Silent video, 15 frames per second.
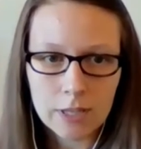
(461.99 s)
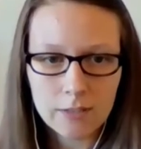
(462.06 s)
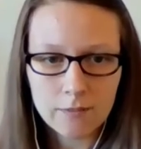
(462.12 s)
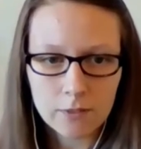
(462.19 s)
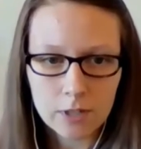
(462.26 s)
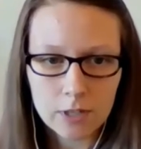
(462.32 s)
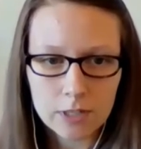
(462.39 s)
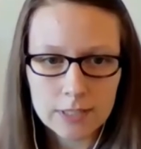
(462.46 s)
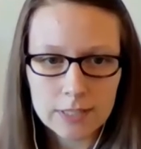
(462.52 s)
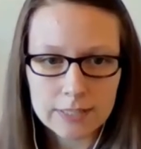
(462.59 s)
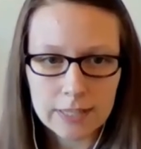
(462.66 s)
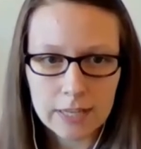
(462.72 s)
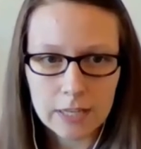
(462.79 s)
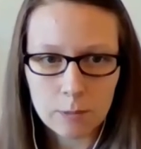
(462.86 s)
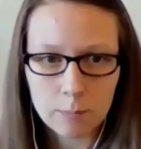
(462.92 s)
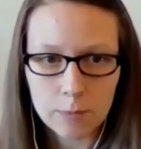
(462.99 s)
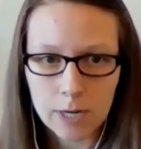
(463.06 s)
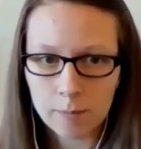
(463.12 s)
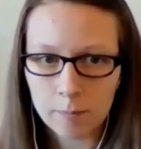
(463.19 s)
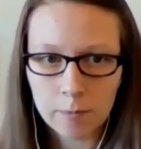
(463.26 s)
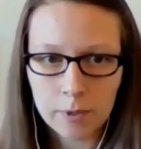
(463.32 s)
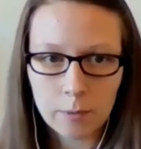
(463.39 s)
table be the inverse is
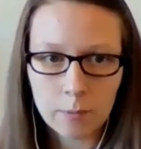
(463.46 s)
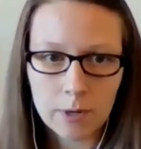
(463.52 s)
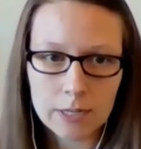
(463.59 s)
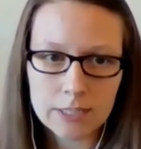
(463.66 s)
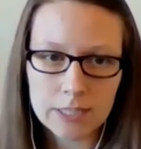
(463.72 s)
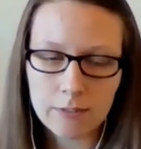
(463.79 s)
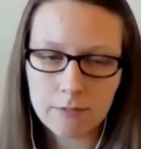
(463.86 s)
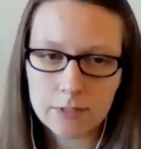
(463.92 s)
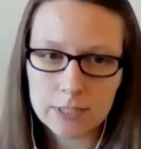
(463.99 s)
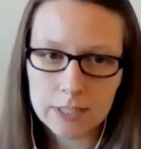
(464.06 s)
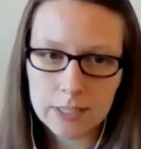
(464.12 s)
that you probably want